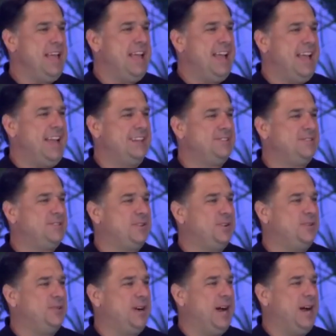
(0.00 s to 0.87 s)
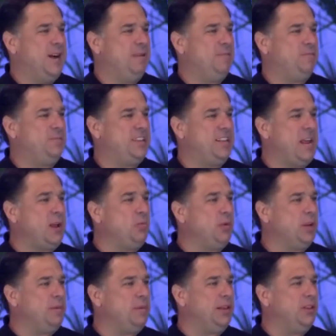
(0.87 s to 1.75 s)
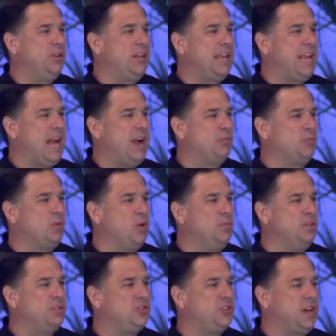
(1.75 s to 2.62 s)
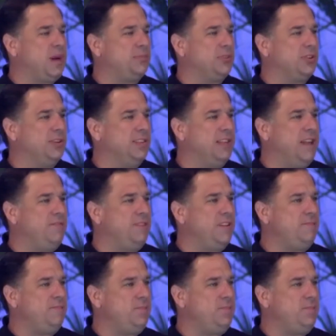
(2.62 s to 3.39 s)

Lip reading: And so today we're going to be looking at Romans chapter 11,